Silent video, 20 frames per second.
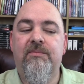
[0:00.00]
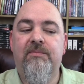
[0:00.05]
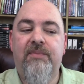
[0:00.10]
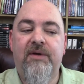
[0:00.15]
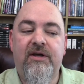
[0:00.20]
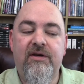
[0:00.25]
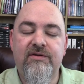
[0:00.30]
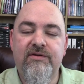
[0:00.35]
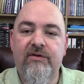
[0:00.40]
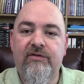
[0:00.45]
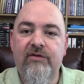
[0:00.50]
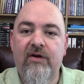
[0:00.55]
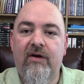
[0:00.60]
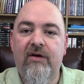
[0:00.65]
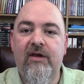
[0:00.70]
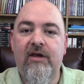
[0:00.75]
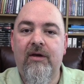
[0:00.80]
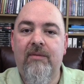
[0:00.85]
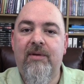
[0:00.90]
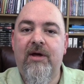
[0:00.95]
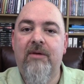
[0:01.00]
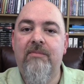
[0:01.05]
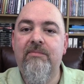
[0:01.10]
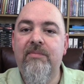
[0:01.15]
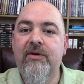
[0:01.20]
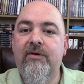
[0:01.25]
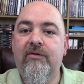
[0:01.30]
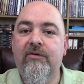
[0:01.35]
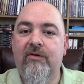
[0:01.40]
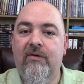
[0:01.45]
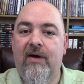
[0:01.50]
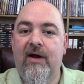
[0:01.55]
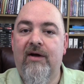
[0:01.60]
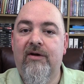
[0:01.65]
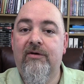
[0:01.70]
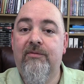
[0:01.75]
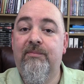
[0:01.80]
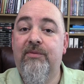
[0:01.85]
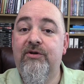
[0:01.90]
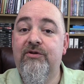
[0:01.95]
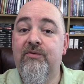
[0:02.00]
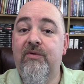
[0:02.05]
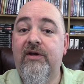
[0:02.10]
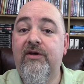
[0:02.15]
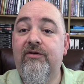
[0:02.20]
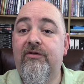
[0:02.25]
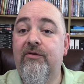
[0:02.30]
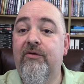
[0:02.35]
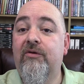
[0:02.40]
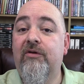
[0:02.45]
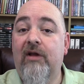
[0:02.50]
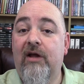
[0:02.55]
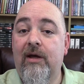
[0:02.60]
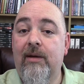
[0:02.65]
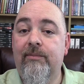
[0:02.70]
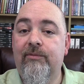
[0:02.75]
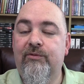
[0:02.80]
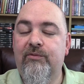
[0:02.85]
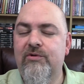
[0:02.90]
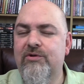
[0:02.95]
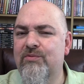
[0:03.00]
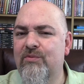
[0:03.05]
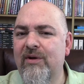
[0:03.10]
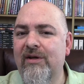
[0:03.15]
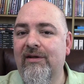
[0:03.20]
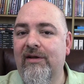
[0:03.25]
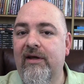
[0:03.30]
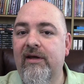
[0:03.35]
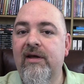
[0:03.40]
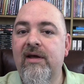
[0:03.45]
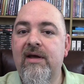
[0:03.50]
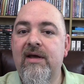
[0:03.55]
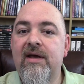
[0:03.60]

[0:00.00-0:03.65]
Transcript: because they're talking about a middle ground between two claims, which really